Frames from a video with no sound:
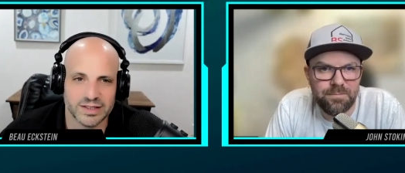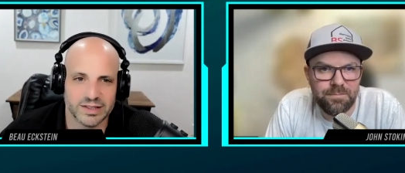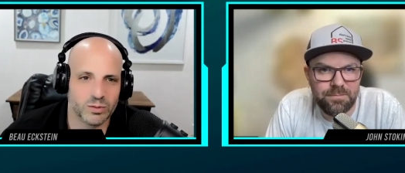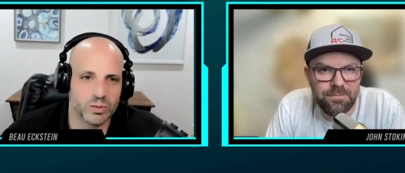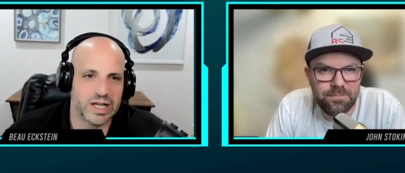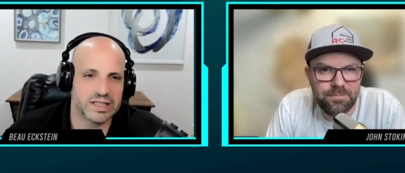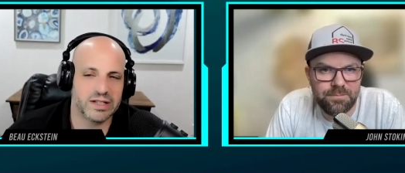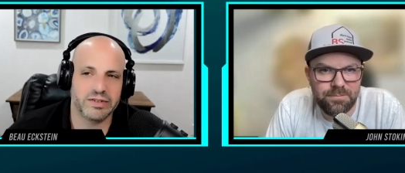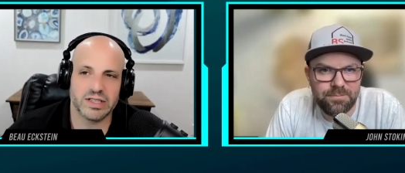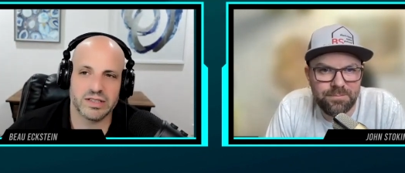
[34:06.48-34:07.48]
Speaker 1: what
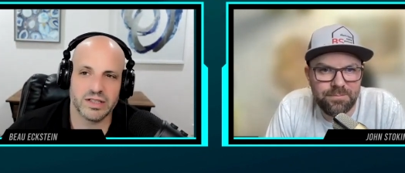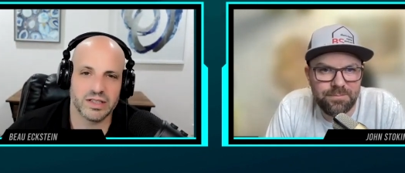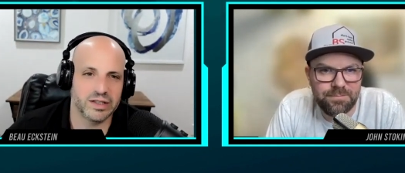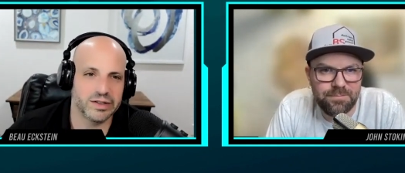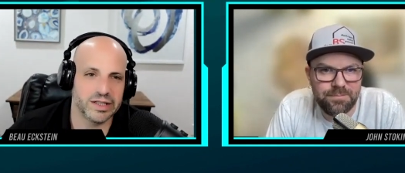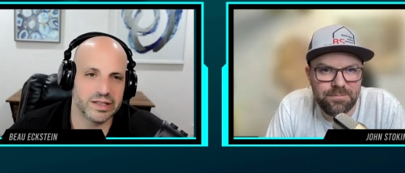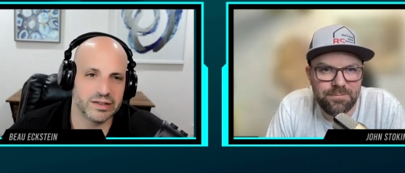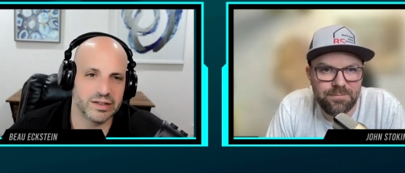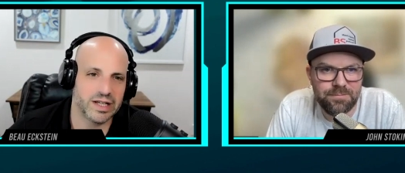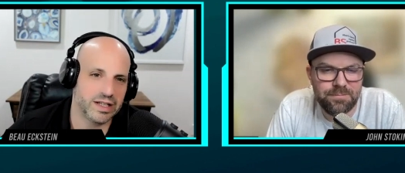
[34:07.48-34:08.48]
activities are you doing,
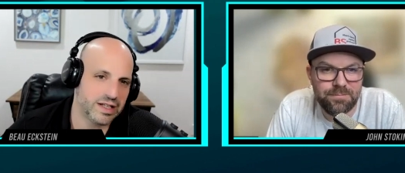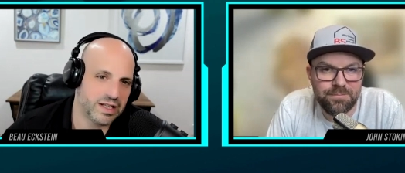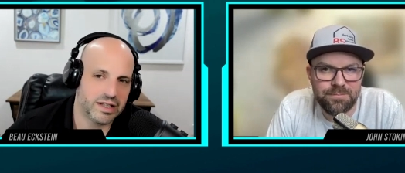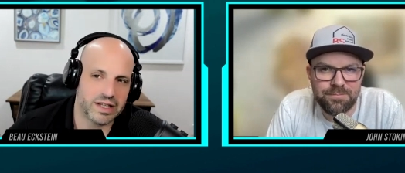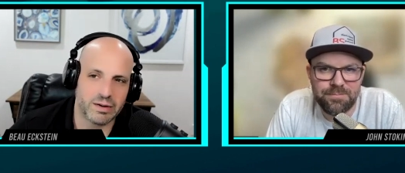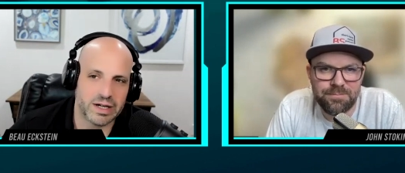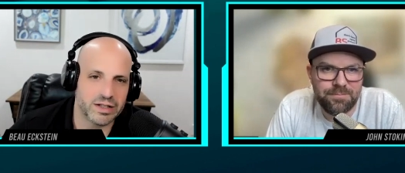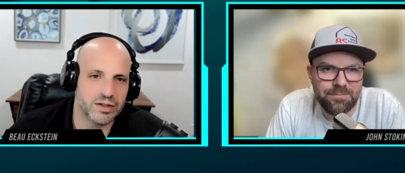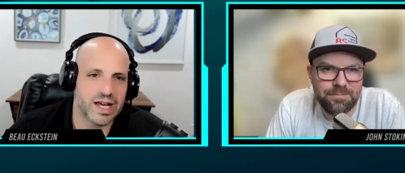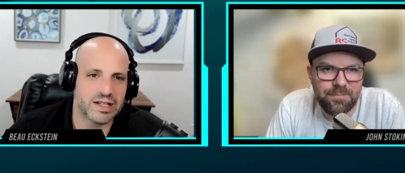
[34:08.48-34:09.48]
right? And they already
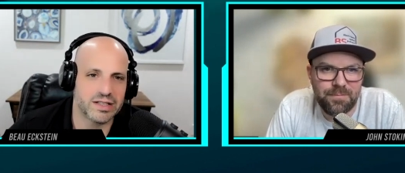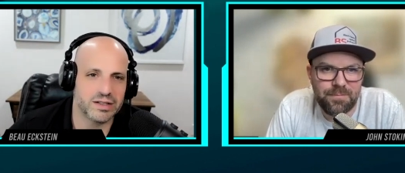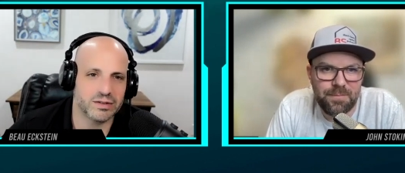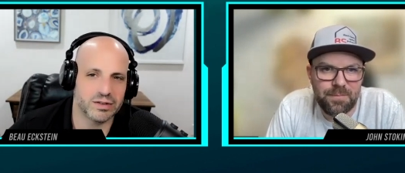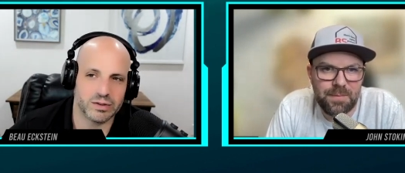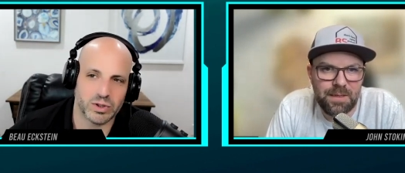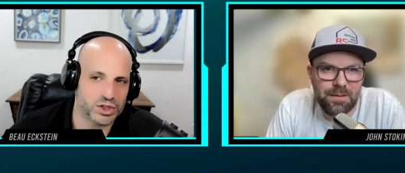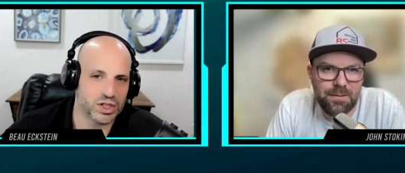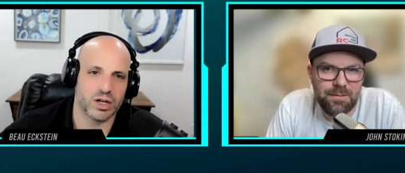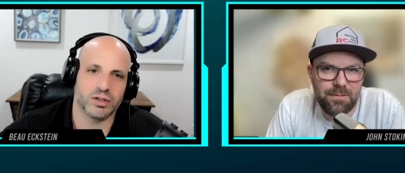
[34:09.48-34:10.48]
do that too. Like, what
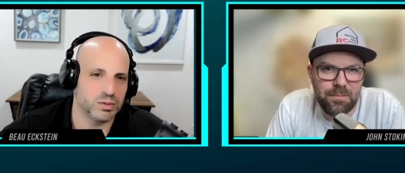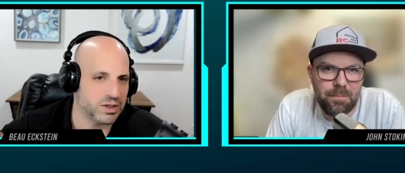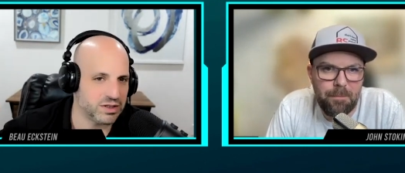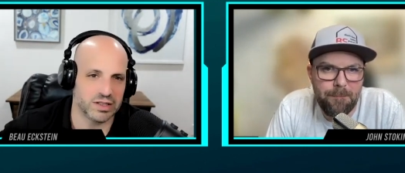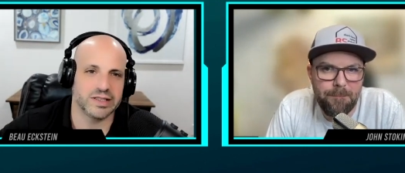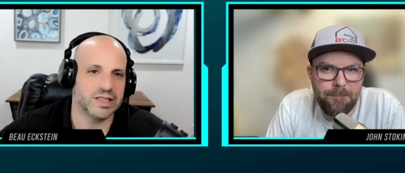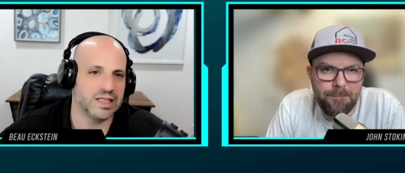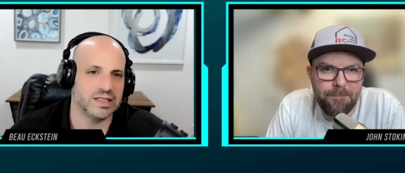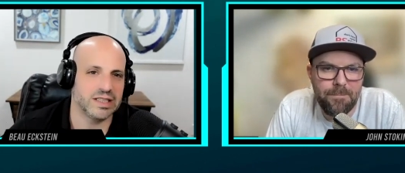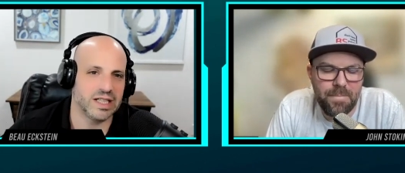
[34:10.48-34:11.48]
shows, what do,
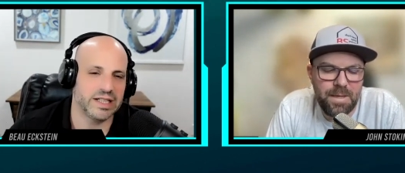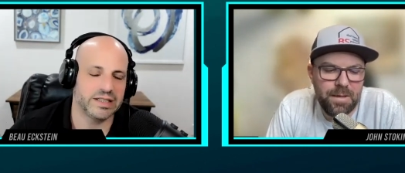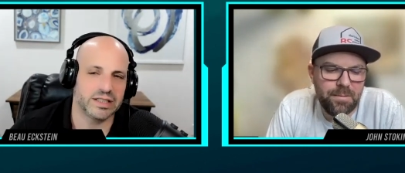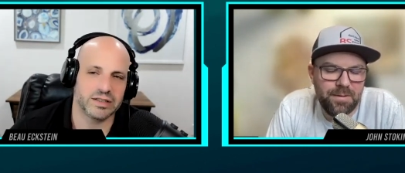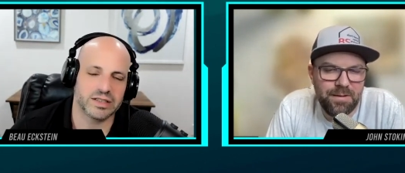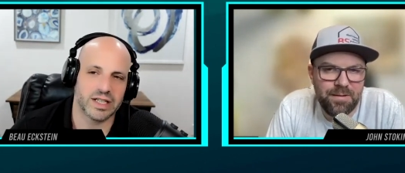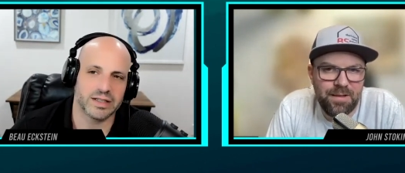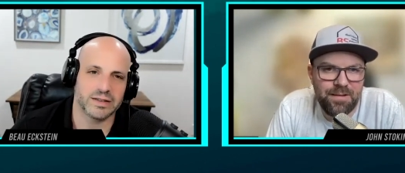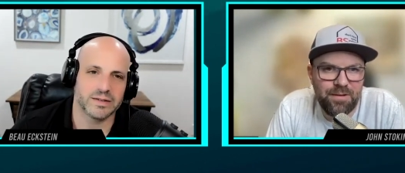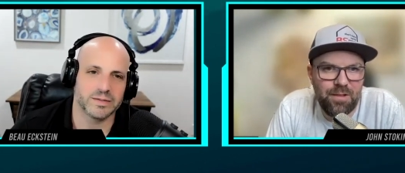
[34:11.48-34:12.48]
this and that. Yeah, so it's, it's,
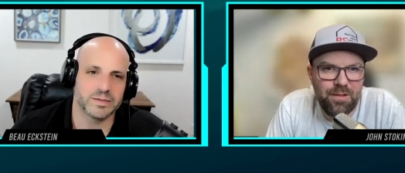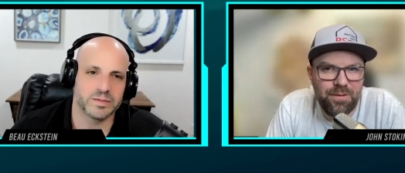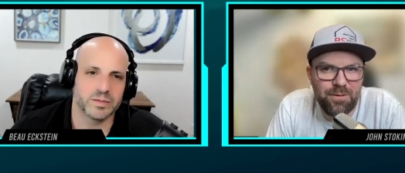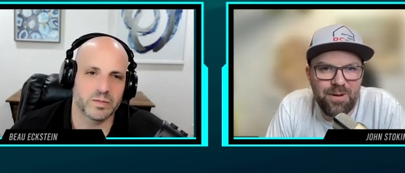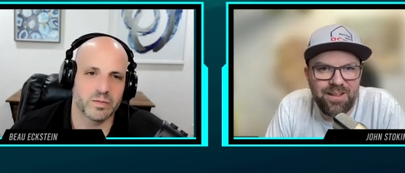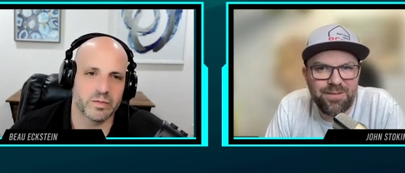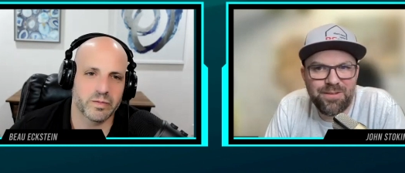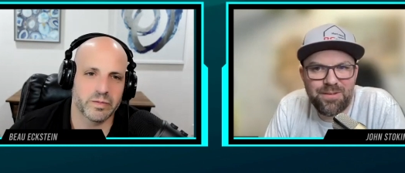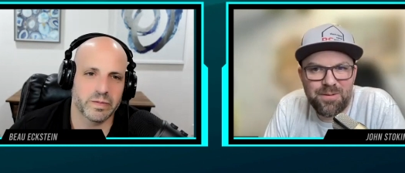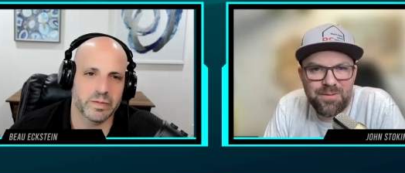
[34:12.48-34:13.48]
like,
Speaker 2: it's all on the
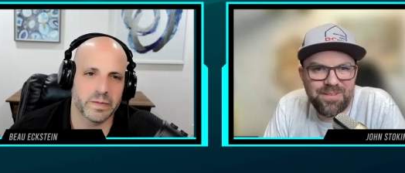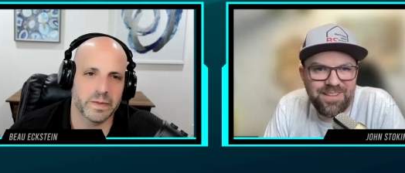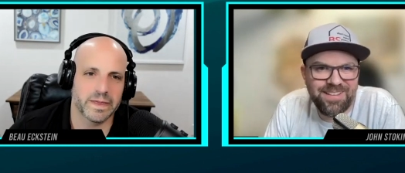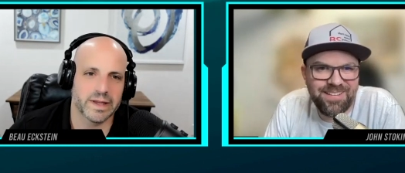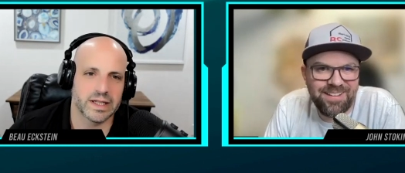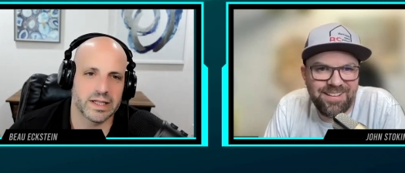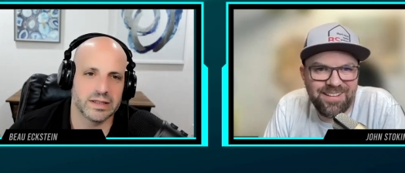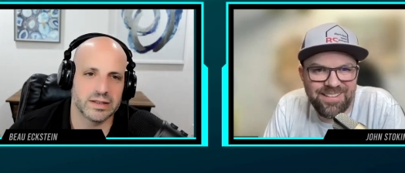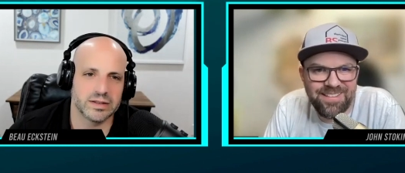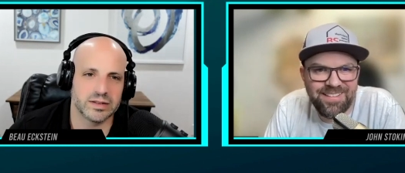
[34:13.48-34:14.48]
horizon too. It's
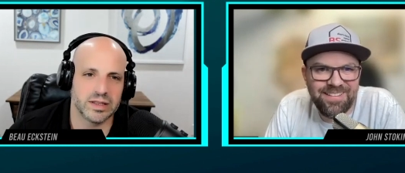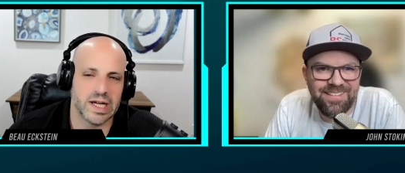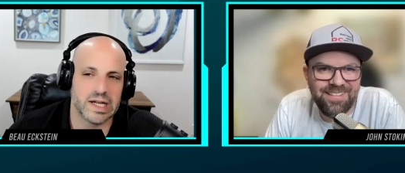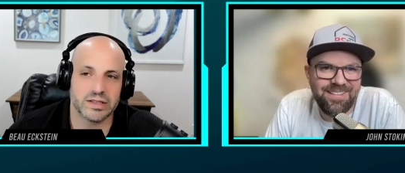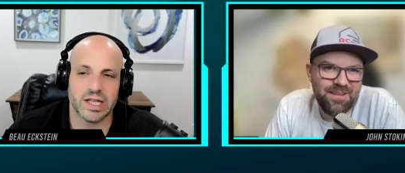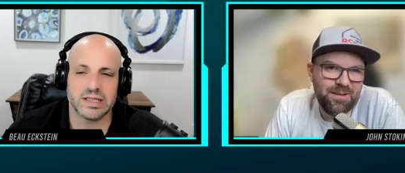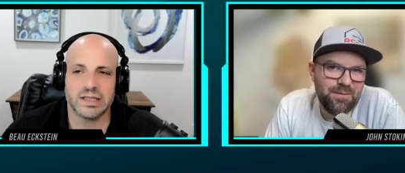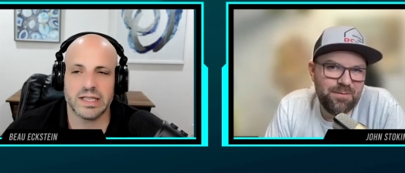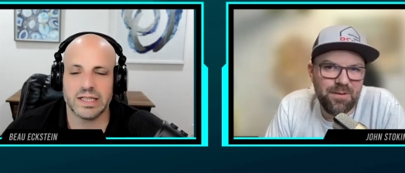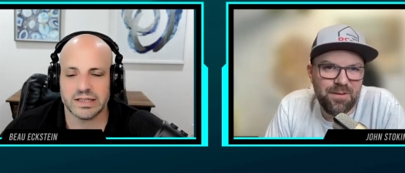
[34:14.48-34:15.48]
uh.
Speaker 1: Yeah, so that's
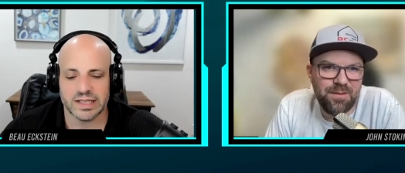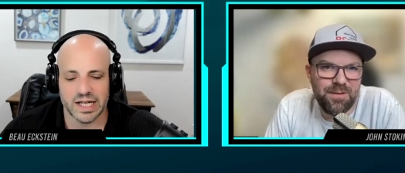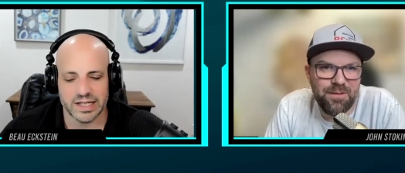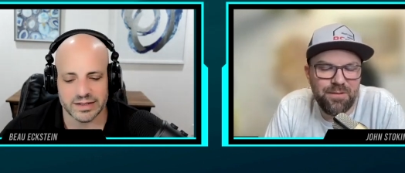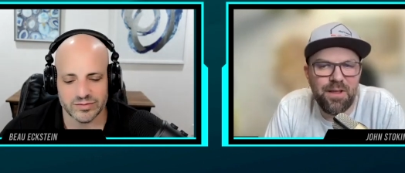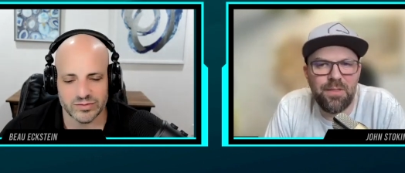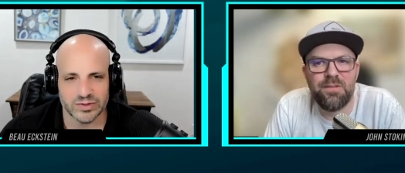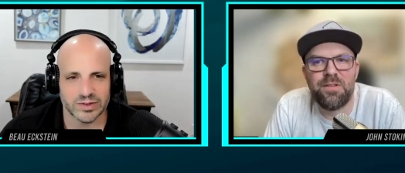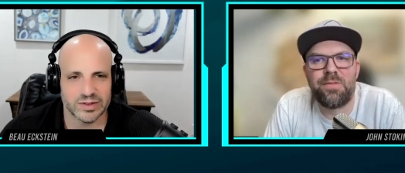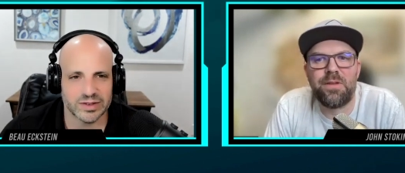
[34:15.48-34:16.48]
Speaker 2: that's exciting. There's not
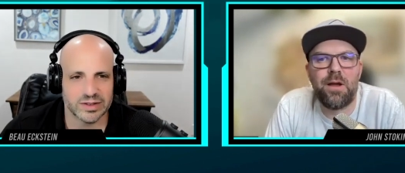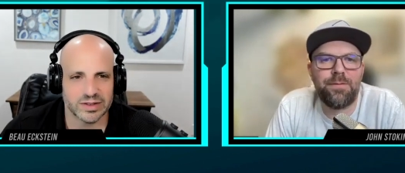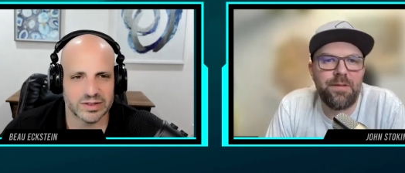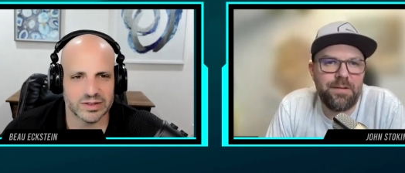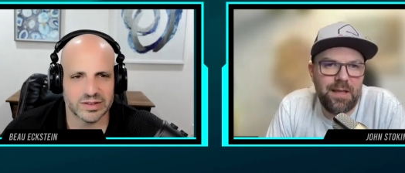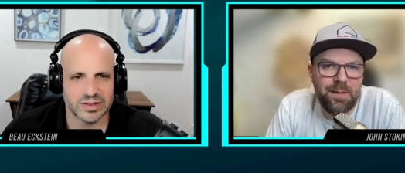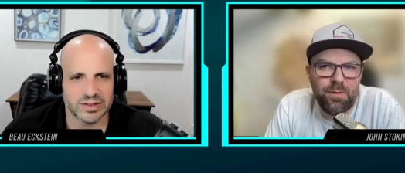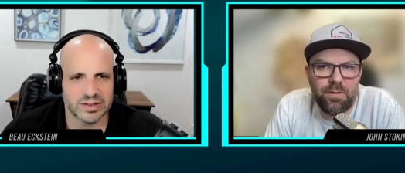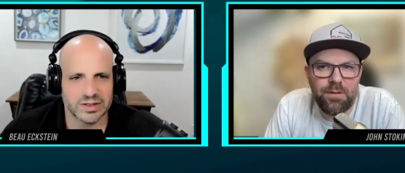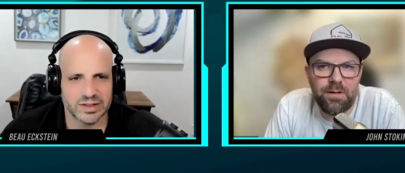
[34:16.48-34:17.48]
there's nothing off the
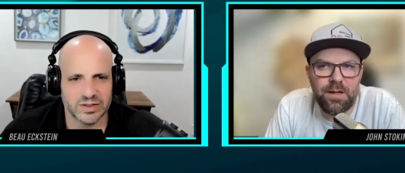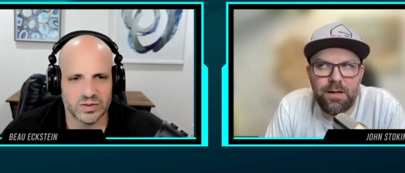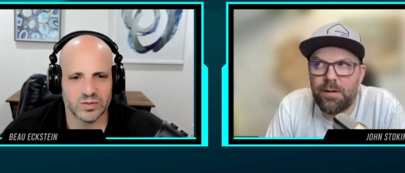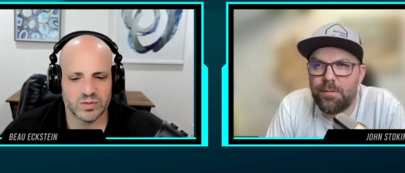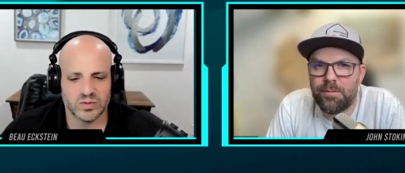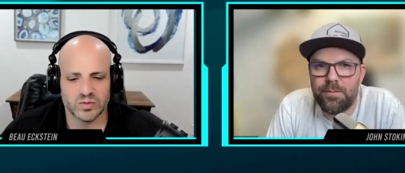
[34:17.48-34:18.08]
table. Um,